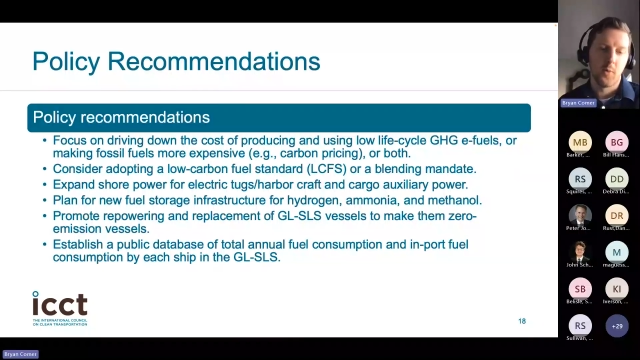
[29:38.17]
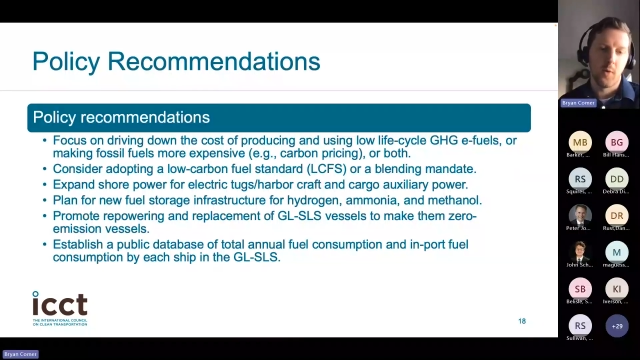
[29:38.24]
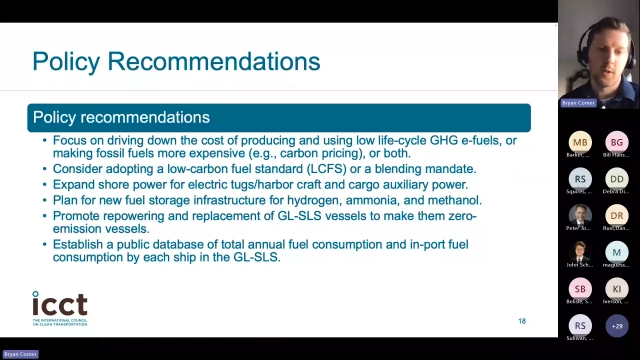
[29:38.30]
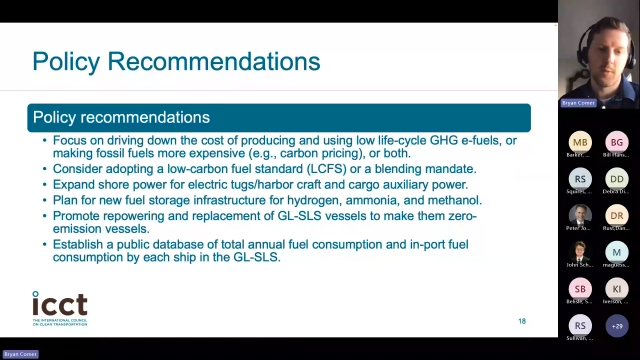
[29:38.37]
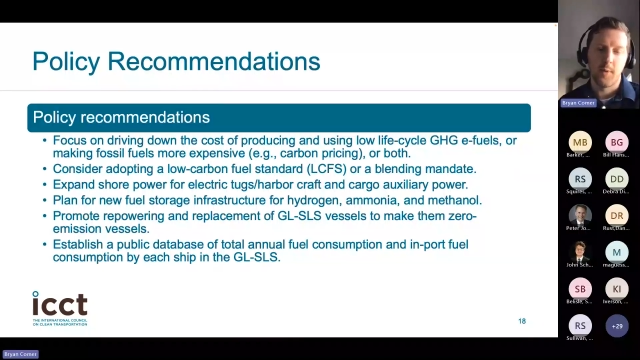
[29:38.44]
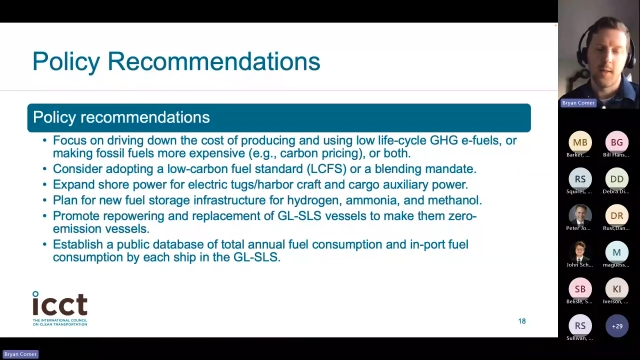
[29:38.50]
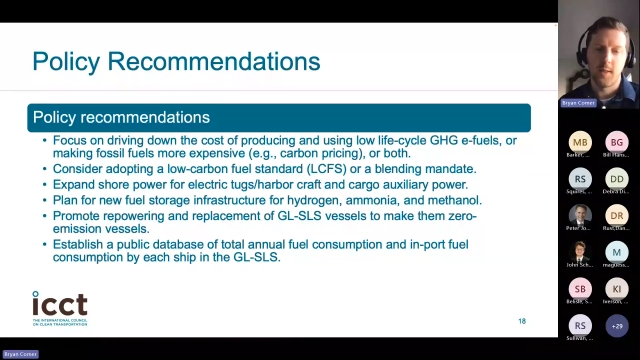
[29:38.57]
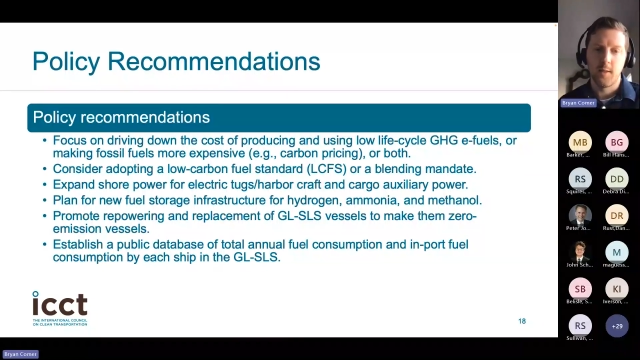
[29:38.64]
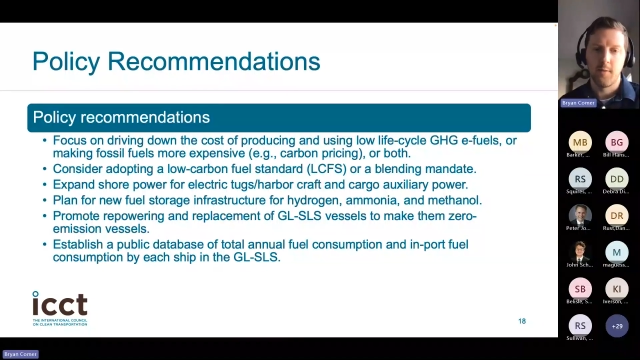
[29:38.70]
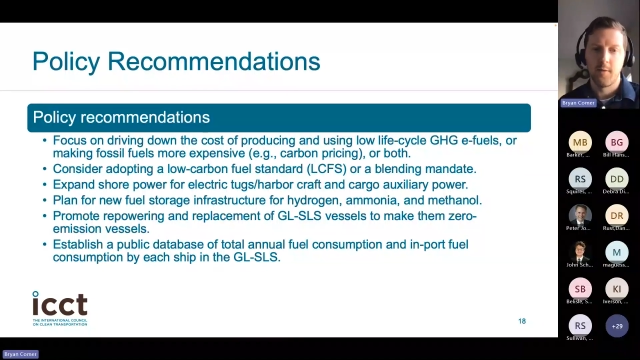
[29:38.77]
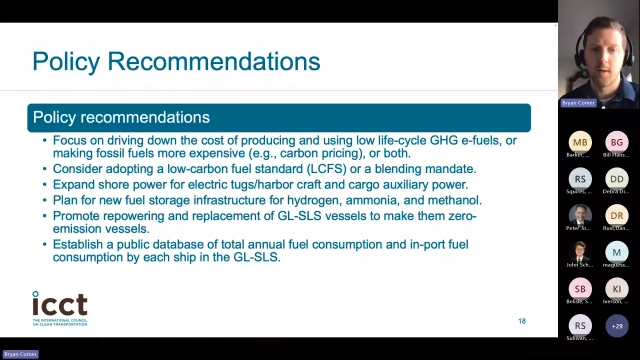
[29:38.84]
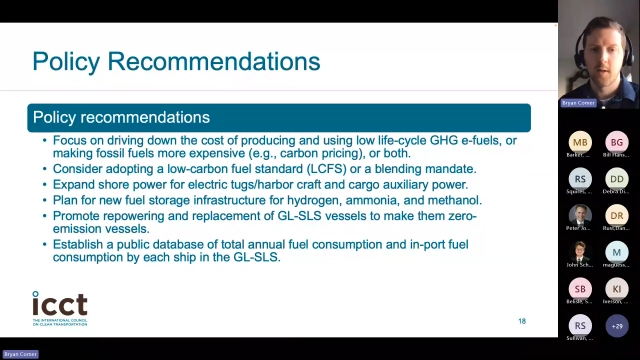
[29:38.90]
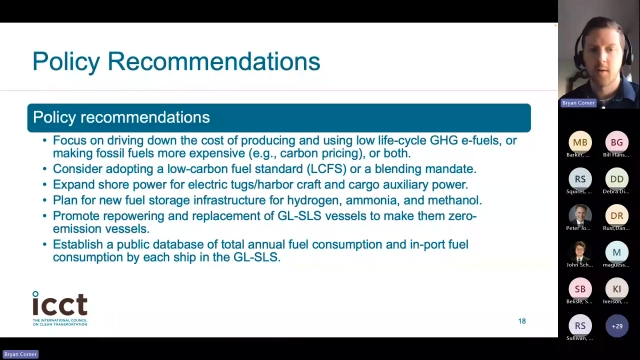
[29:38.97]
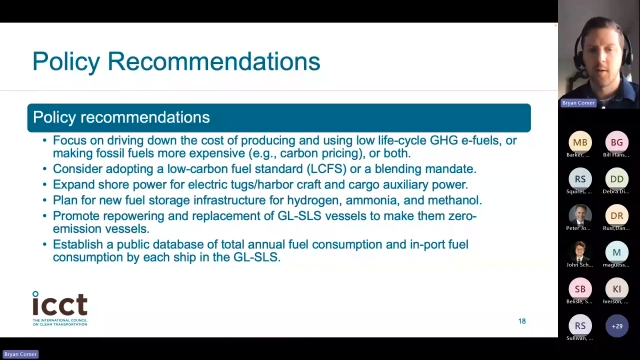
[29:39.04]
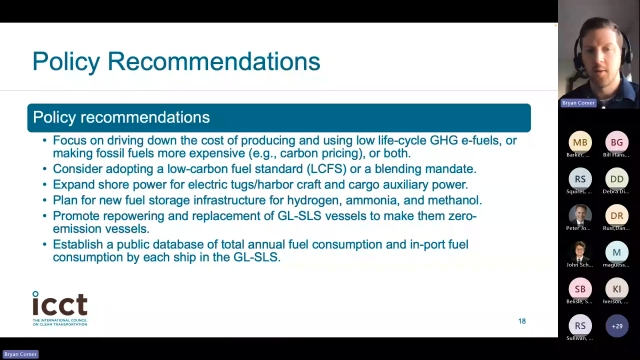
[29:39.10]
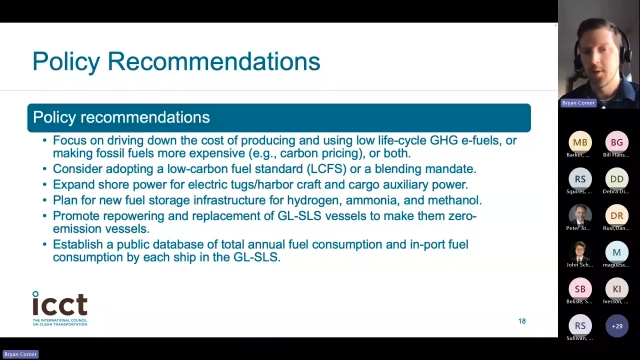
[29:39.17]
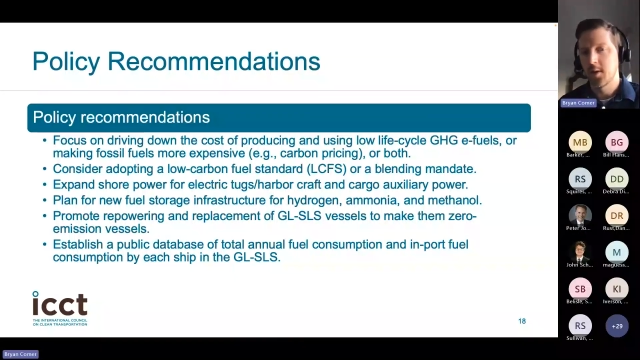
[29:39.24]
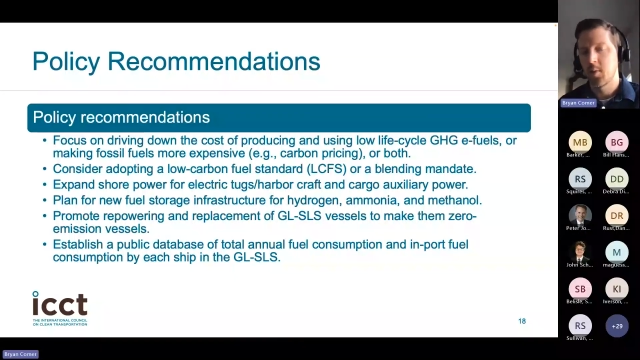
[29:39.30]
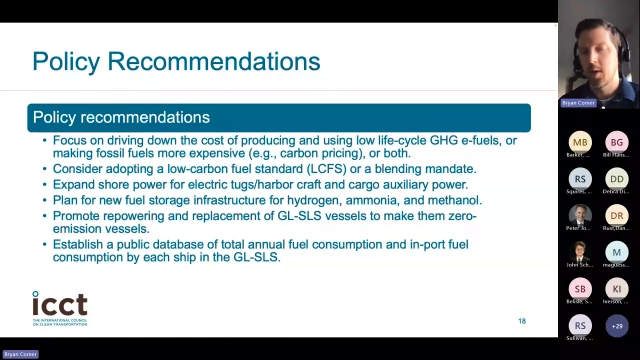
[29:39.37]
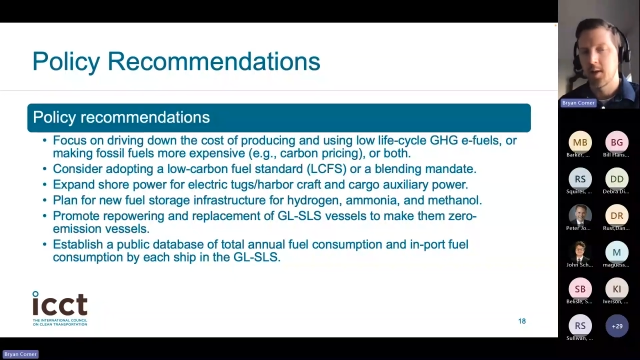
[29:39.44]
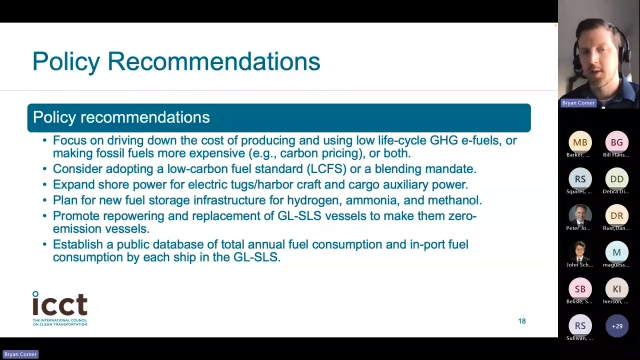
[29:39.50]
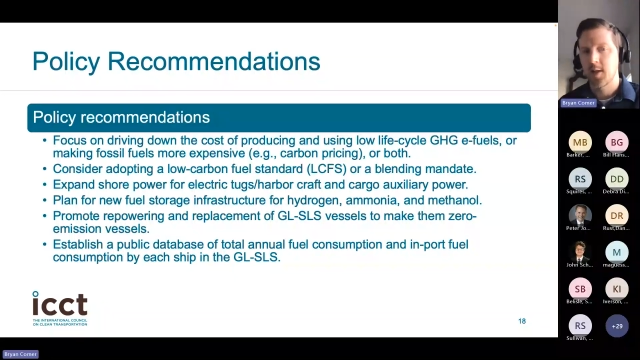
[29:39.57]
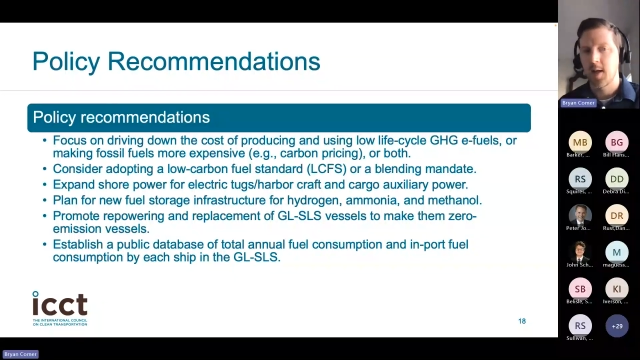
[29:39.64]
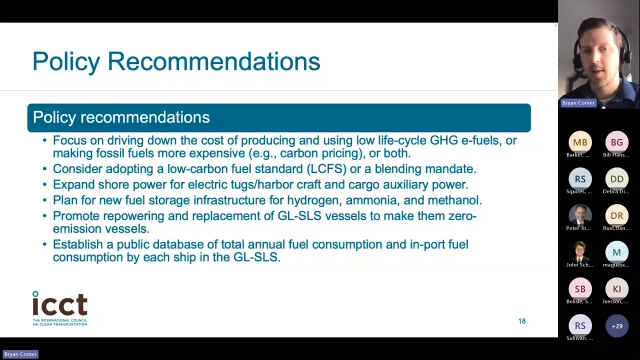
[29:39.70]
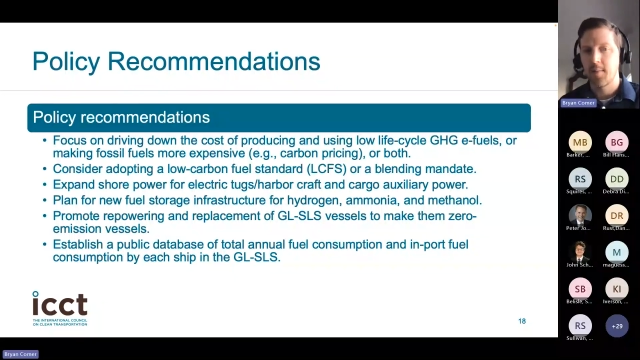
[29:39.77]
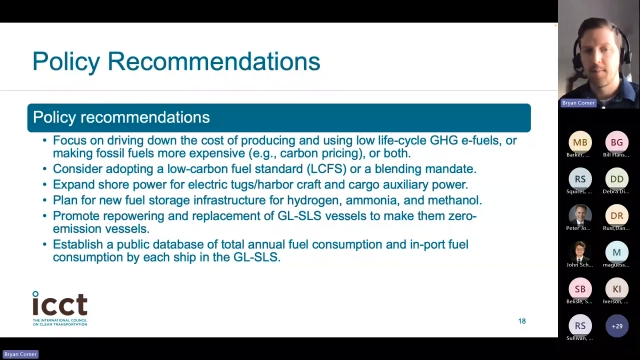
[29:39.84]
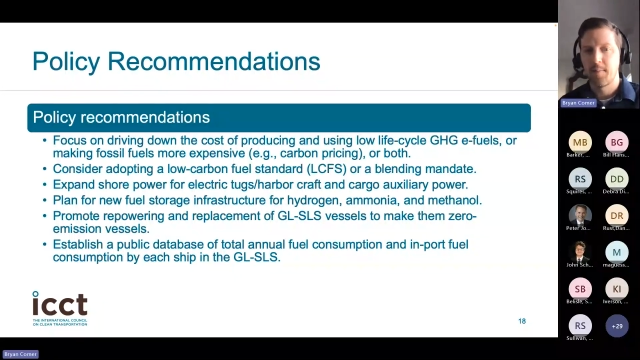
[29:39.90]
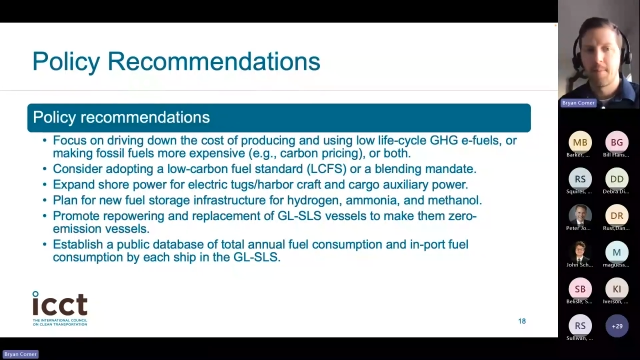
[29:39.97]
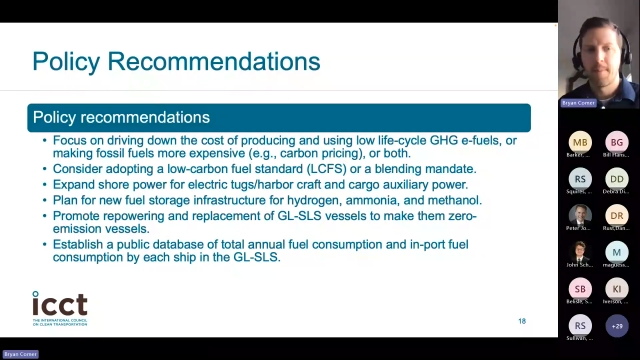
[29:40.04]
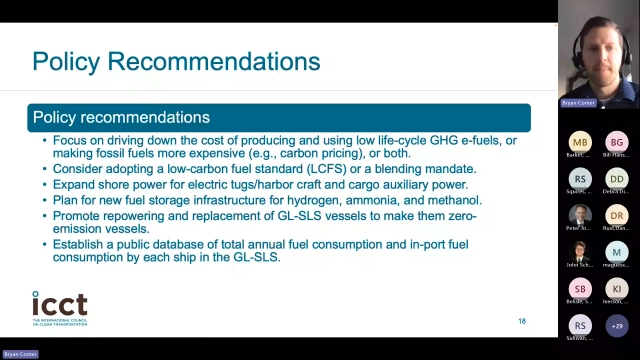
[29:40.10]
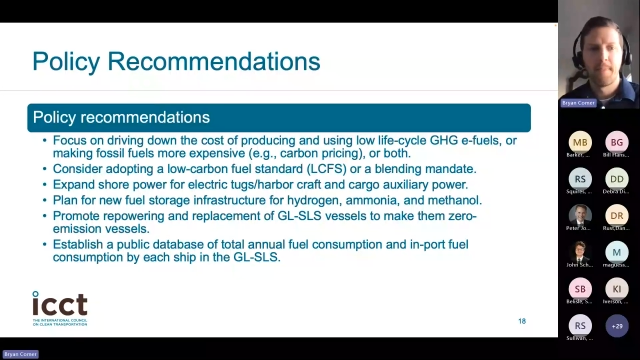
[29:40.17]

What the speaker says: more expensive to close the price gap.